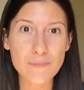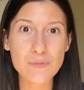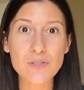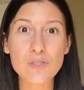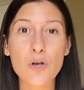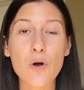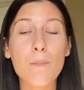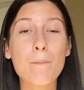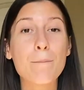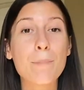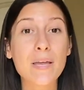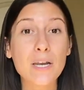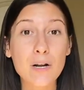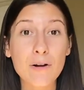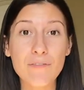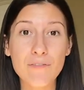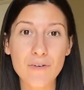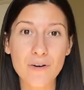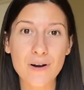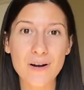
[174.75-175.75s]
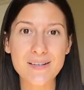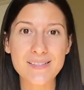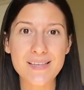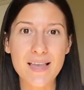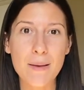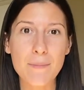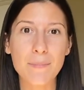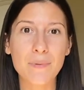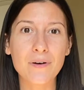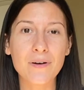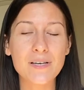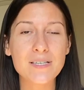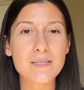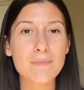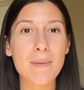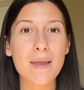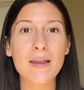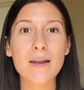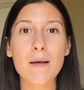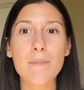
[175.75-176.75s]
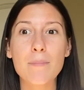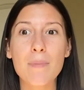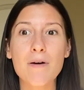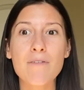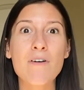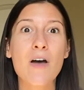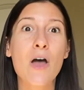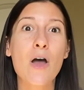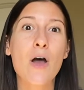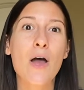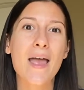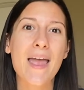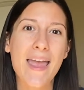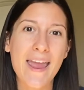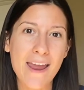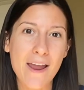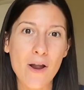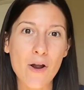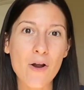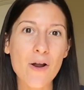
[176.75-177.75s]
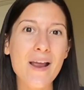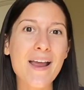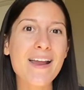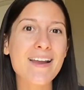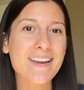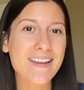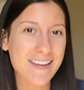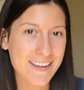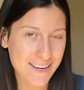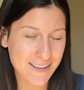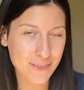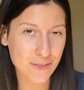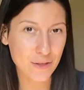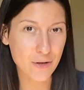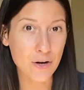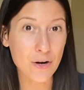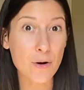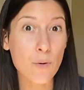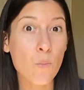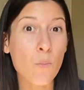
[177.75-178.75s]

So bitter, for example, is made up of air and ether.